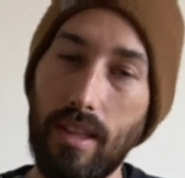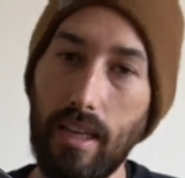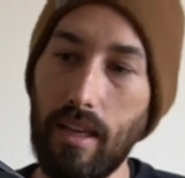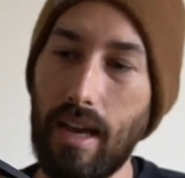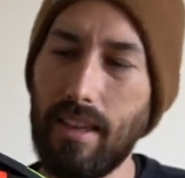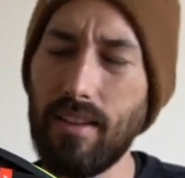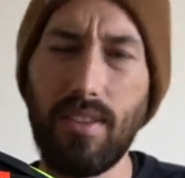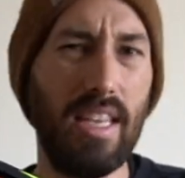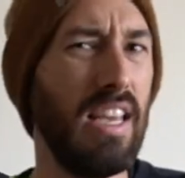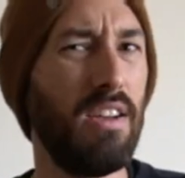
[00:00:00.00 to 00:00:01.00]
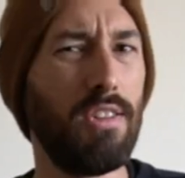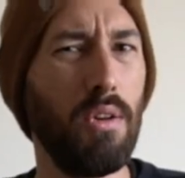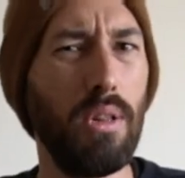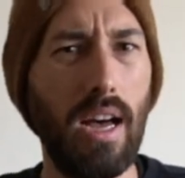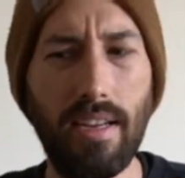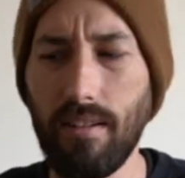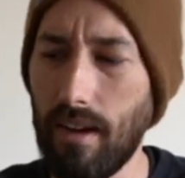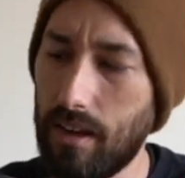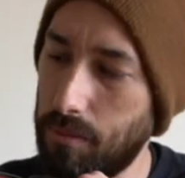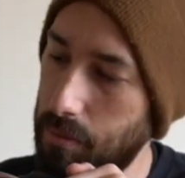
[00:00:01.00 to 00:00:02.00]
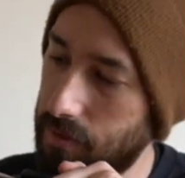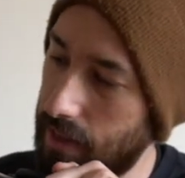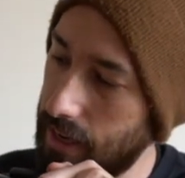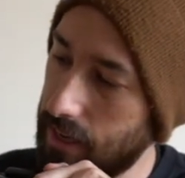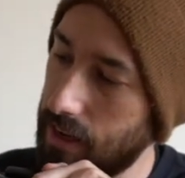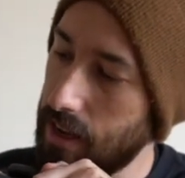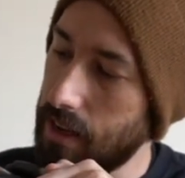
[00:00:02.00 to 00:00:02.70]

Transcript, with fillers: the, I think it's the EXO line, I could be mistaken.